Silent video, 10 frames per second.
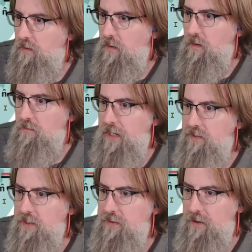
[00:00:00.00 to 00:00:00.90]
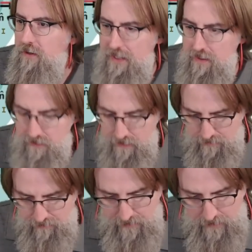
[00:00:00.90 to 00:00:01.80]
paste it. There it is.
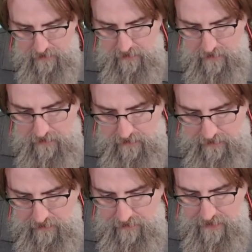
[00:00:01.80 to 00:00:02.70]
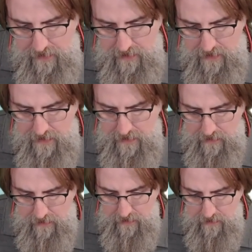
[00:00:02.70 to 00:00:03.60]
And then I
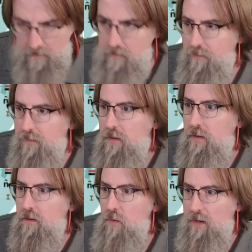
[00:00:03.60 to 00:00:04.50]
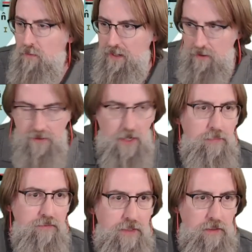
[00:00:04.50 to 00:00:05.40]
can write right on top of it.